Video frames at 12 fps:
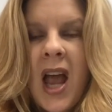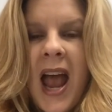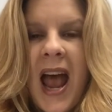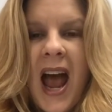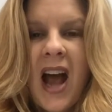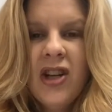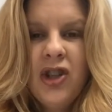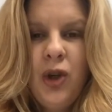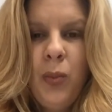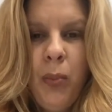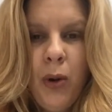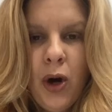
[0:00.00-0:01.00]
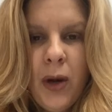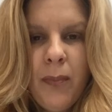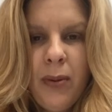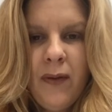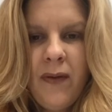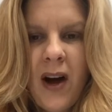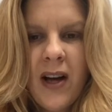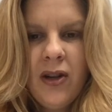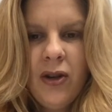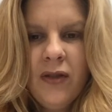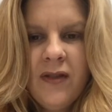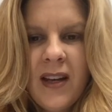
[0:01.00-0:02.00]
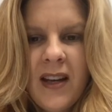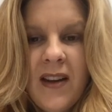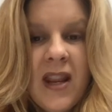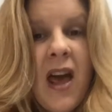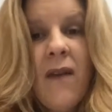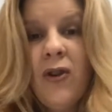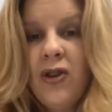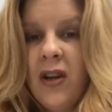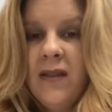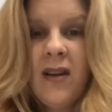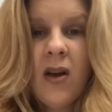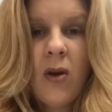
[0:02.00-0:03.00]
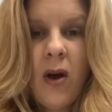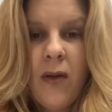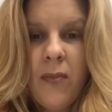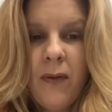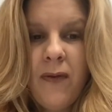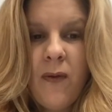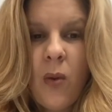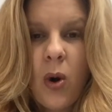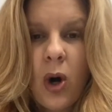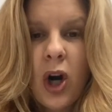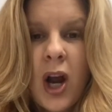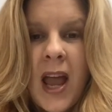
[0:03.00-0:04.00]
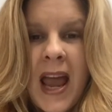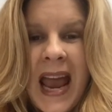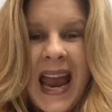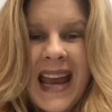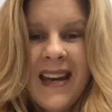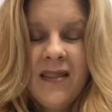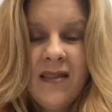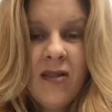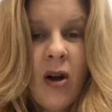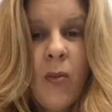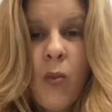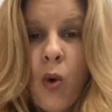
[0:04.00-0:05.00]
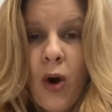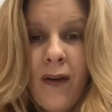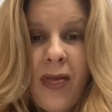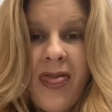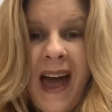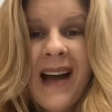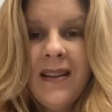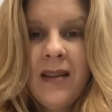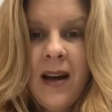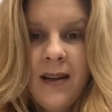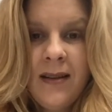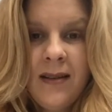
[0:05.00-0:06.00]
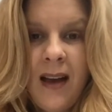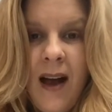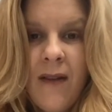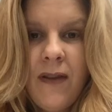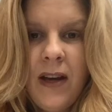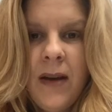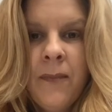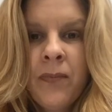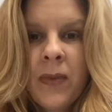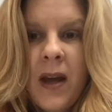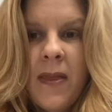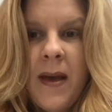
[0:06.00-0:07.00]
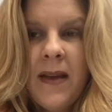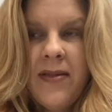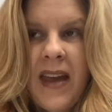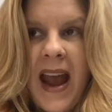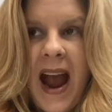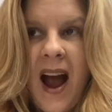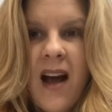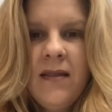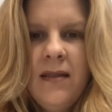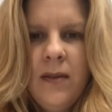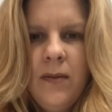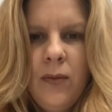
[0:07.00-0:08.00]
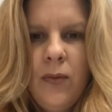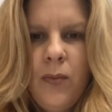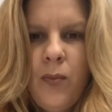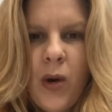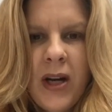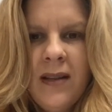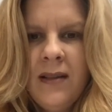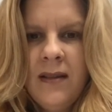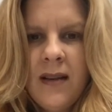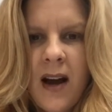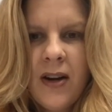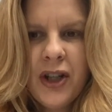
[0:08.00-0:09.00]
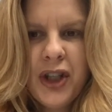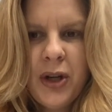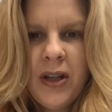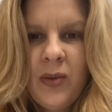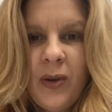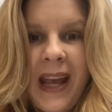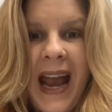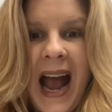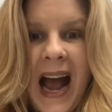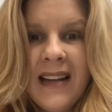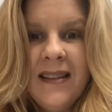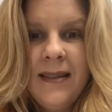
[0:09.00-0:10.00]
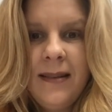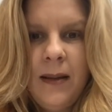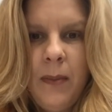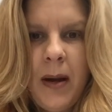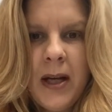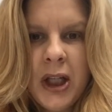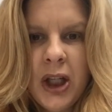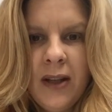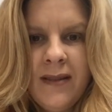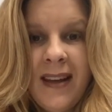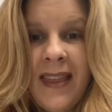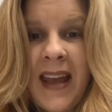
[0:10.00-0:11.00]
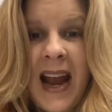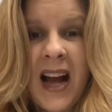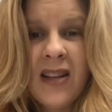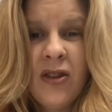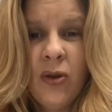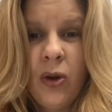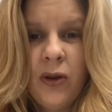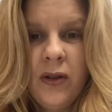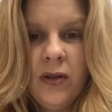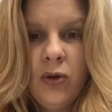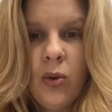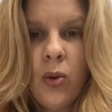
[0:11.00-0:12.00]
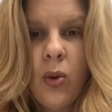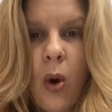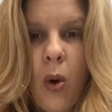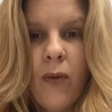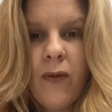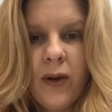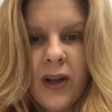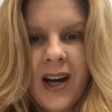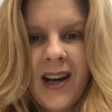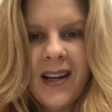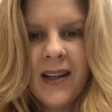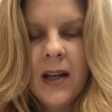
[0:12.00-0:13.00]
as you put providers that had never done telehealth before, and some weren't that tech savvy, that they went into dire straits where they had to see patients and they had to learn this tool overnight.